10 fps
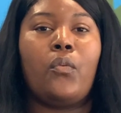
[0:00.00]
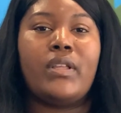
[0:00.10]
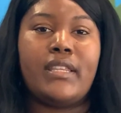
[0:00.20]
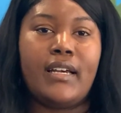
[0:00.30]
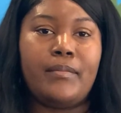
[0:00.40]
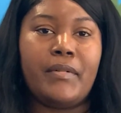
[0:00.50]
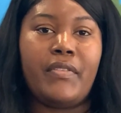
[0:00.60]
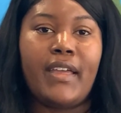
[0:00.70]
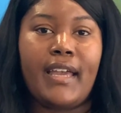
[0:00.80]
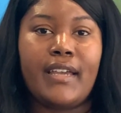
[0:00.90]
With the help of
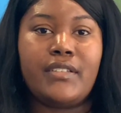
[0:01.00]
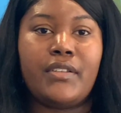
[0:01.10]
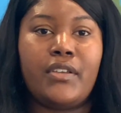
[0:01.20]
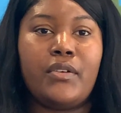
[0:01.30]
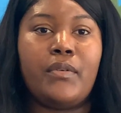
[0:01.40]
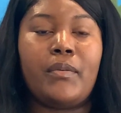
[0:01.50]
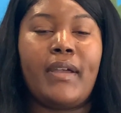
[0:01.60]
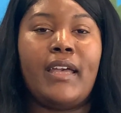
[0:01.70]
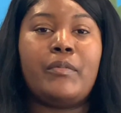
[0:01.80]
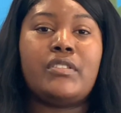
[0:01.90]
the ASQ, we were
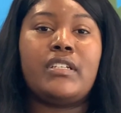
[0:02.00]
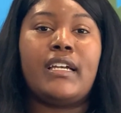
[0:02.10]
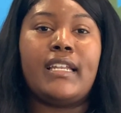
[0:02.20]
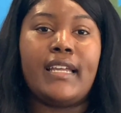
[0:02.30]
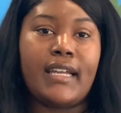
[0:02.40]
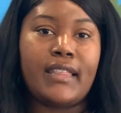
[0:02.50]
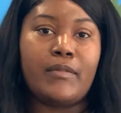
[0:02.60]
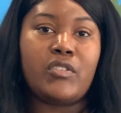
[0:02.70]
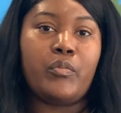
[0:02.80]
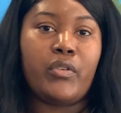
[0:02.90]
able to connect
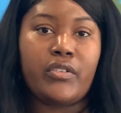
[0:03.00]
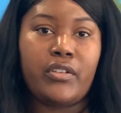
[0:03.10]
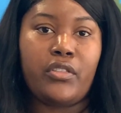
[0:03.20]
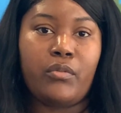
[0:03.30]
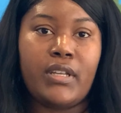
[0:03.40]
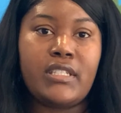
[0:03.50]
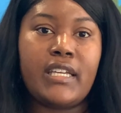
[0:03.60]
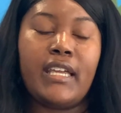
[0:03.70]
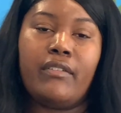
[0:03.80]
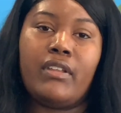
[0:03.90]
them to Birth to Three, to
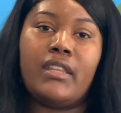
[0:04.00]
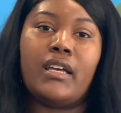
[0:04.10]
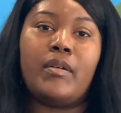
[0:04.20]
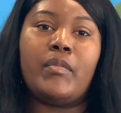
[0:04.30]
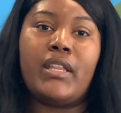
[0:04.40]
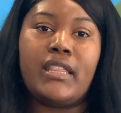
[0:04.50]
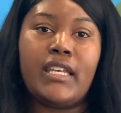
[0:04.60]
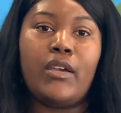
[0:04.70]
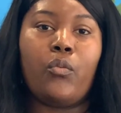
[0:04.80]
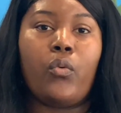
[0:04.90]
giving them
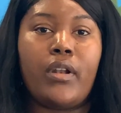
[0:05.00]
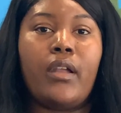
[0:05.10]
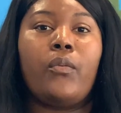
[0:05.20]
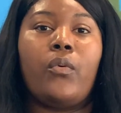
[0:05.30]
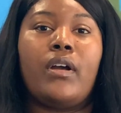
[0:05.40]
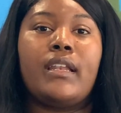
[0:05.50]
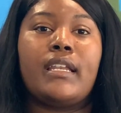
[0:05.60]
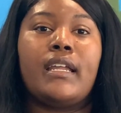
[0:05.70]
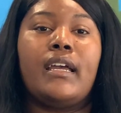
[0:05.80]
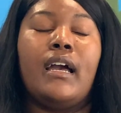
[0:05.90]
the one-on-one
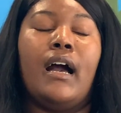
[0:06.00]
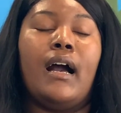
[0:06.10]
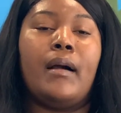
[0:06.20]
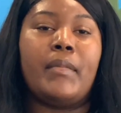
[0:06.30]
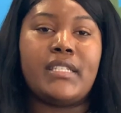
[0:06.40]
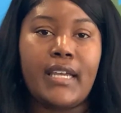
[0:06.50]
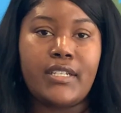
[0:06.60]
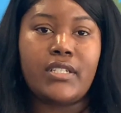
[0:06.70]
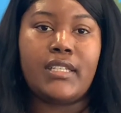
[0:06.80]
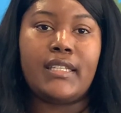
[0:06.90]

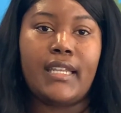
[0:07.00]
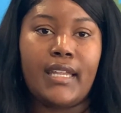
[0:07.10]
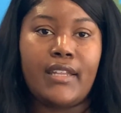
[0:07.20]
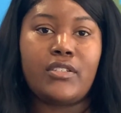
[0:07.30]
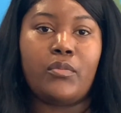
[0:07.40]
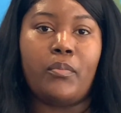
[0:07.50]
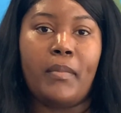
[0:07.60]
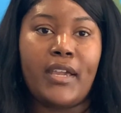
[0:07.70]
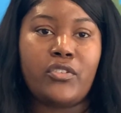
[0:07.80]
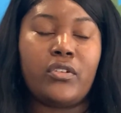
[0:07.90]
attention that they needed to
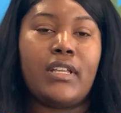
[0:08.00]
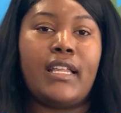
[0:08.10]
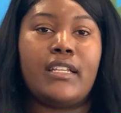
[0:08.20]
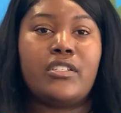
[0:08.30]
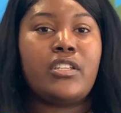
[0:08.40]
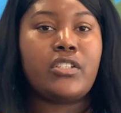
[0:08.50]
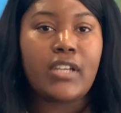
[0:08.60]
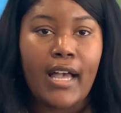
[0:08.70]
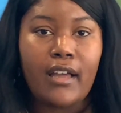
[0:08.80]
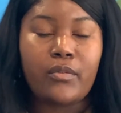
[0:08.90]
make sure that the
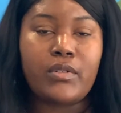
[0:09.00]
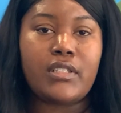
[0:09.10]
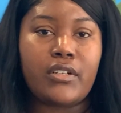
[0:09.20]
child was